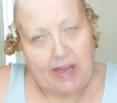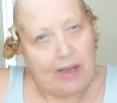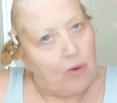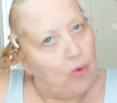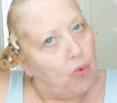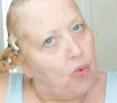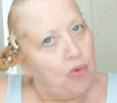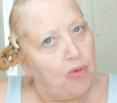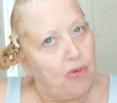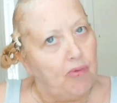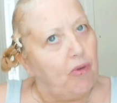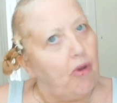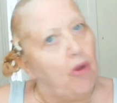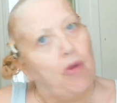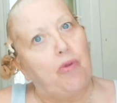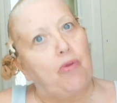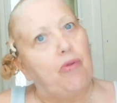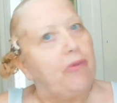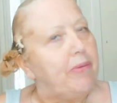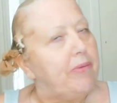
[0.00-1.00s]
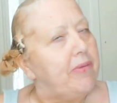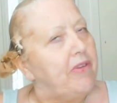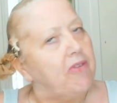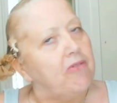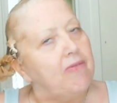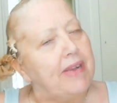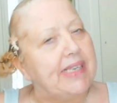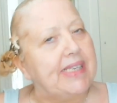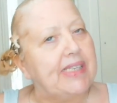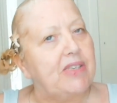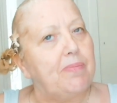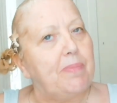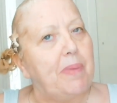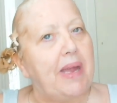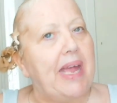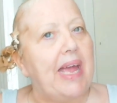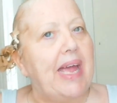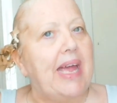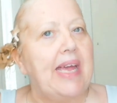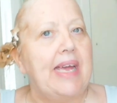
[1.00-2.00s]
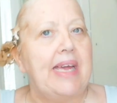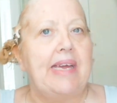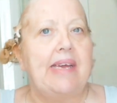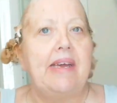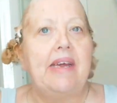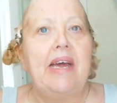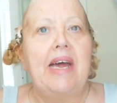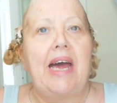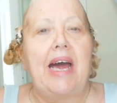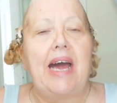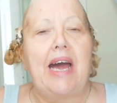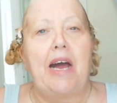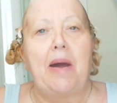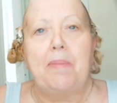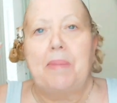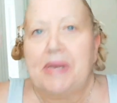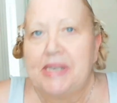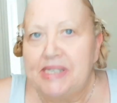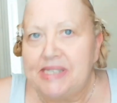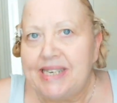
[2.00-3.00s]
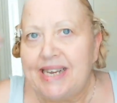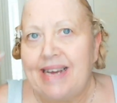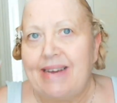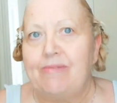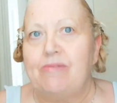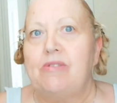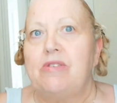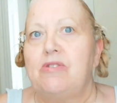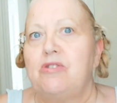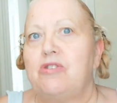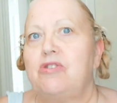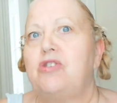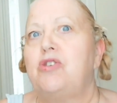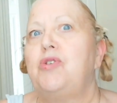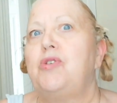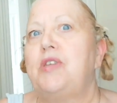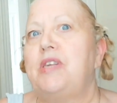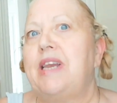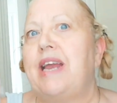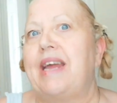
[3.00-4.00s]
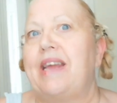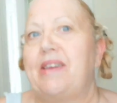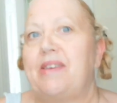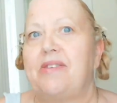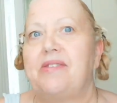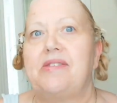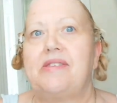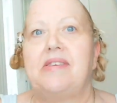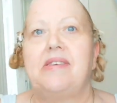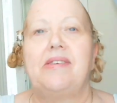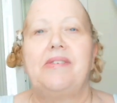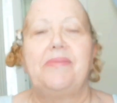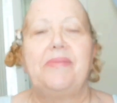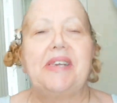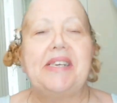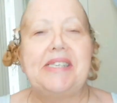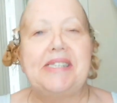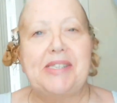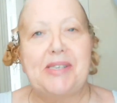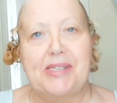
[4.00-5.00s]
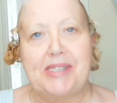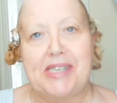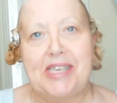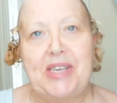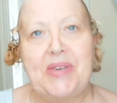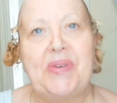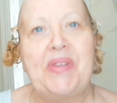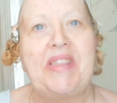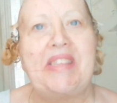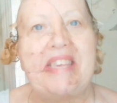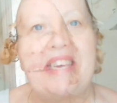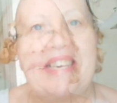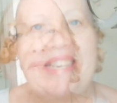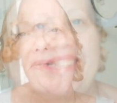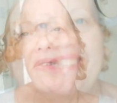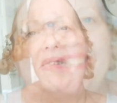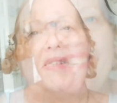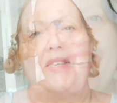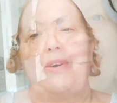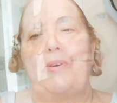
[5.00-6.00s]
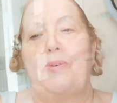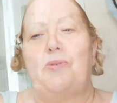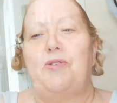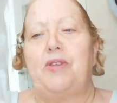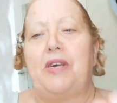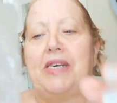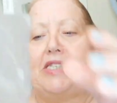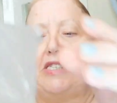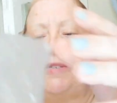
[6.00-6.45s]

it all through the rest of my hair and down to the length. So see you in 30. So 30